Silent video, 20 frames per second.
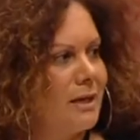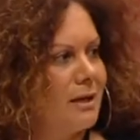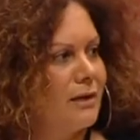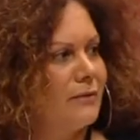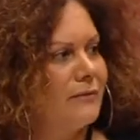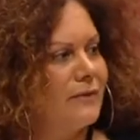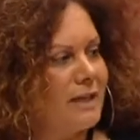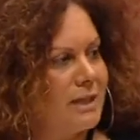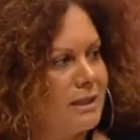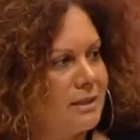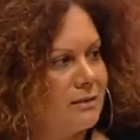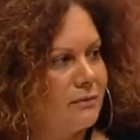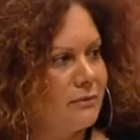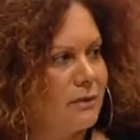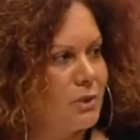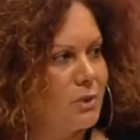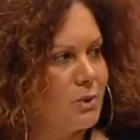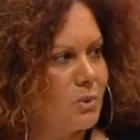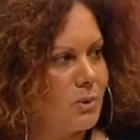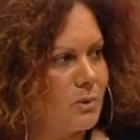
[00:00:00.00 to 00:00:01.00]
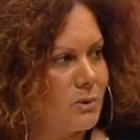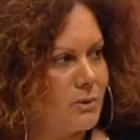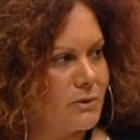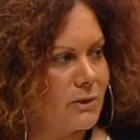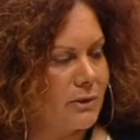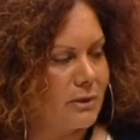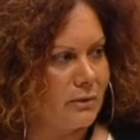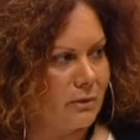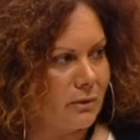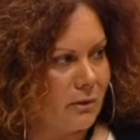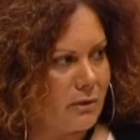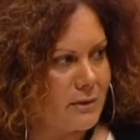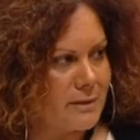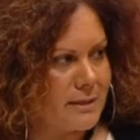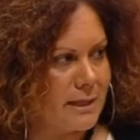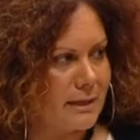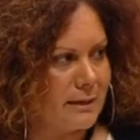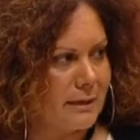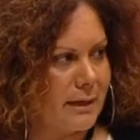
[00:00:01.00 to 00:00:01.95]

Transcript: of individuals across our